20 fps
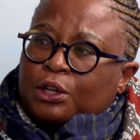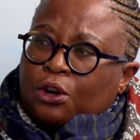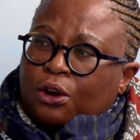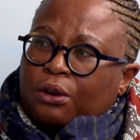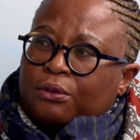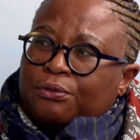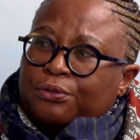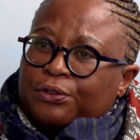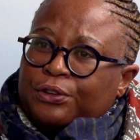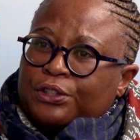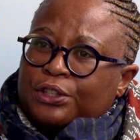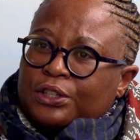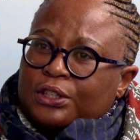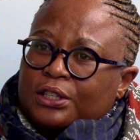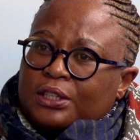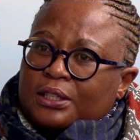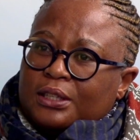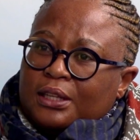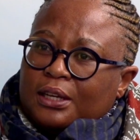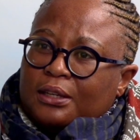
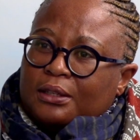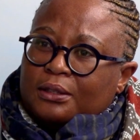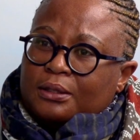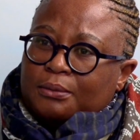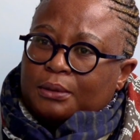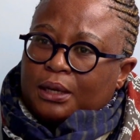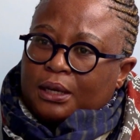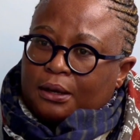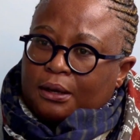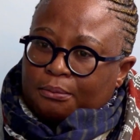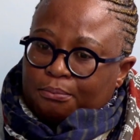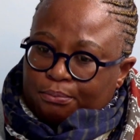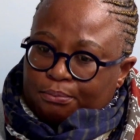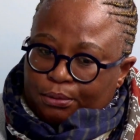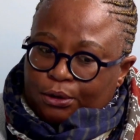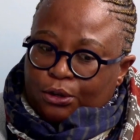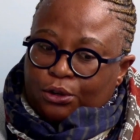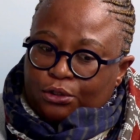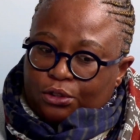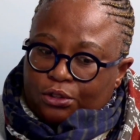confident that
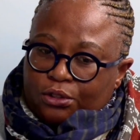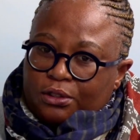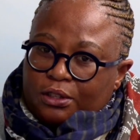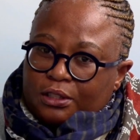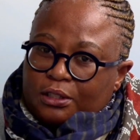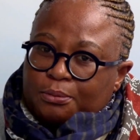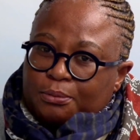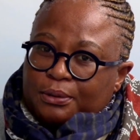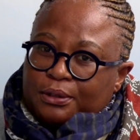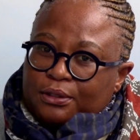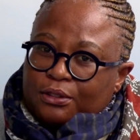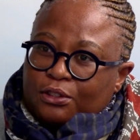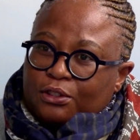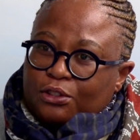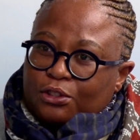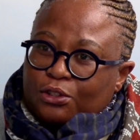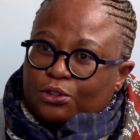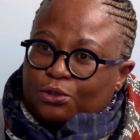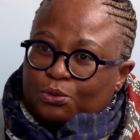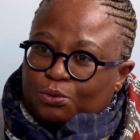both of these
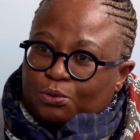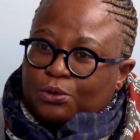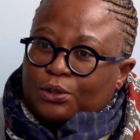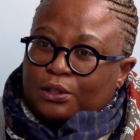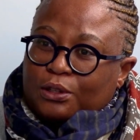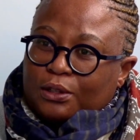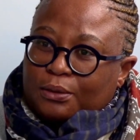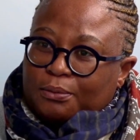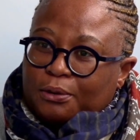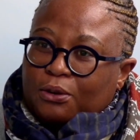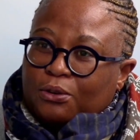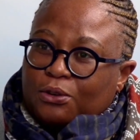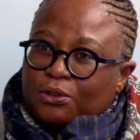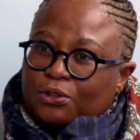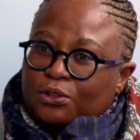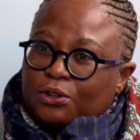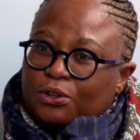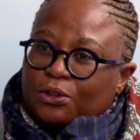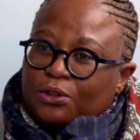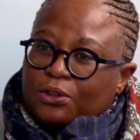businesses will
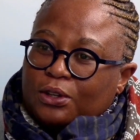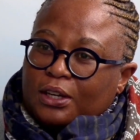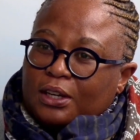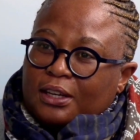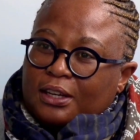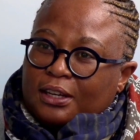also